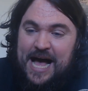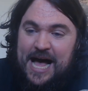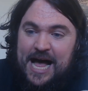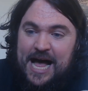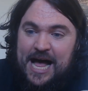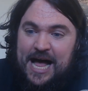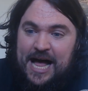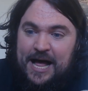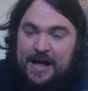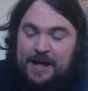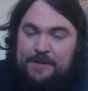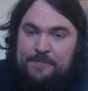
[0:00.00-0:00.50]

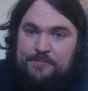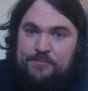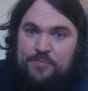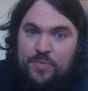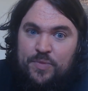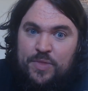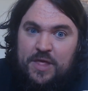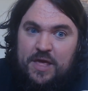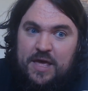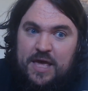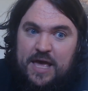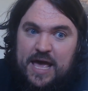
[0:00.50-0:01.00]
And
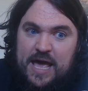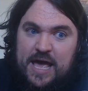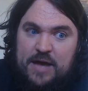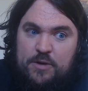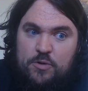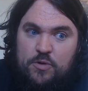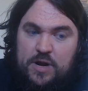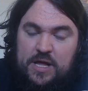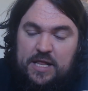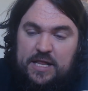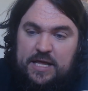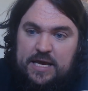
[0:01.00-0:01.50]

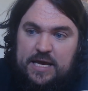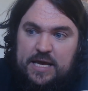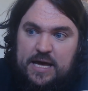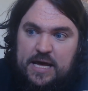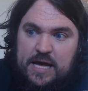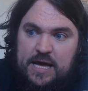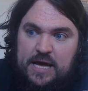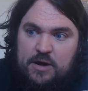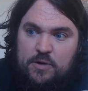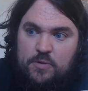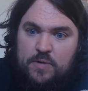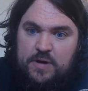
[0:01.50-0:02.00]
really,
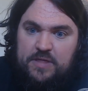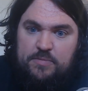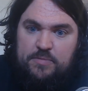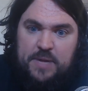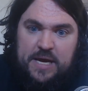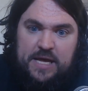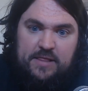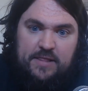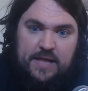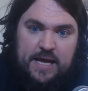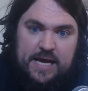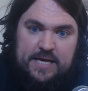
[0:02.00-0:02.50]
with my
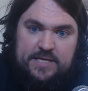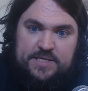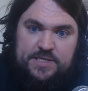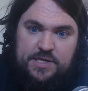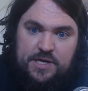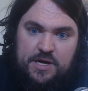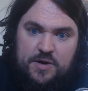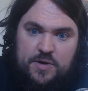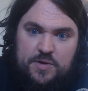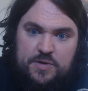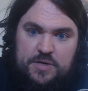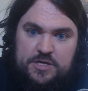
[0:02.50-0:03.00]
last
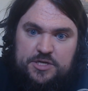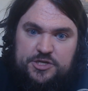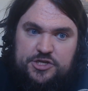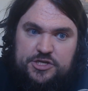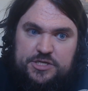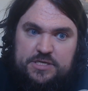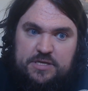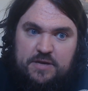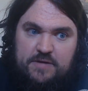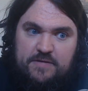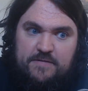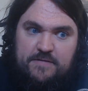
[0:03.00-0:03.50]
note,
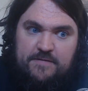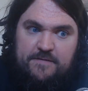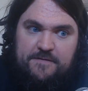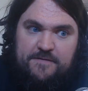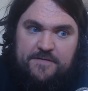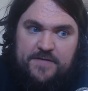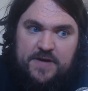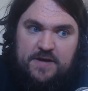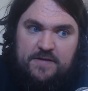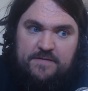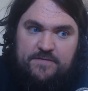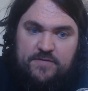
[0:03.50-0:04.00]
just
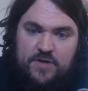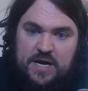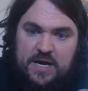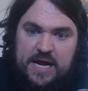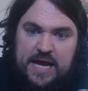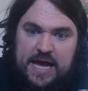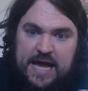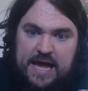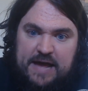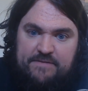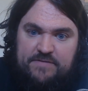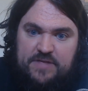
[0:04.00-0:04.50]
feel free to
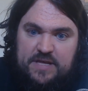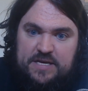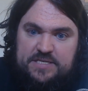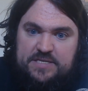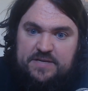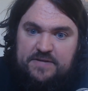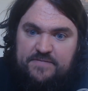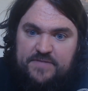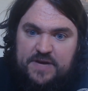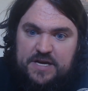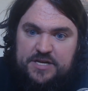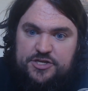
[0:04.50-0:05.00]
have this
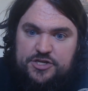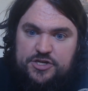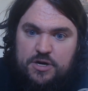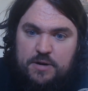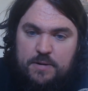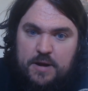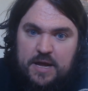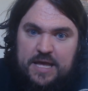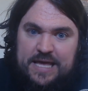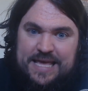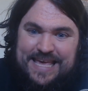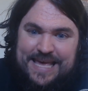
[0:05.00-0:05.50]
adventure
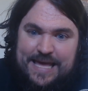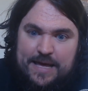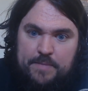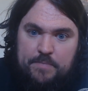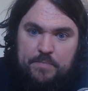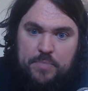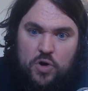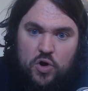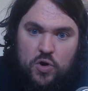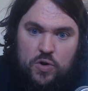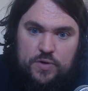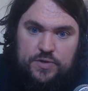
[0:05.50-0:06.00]
get
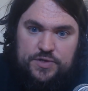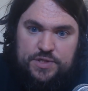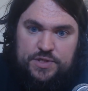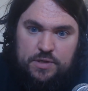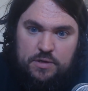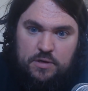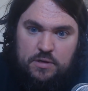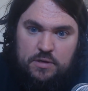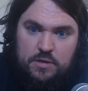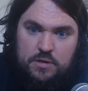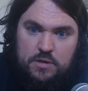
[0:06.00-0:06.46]
personal,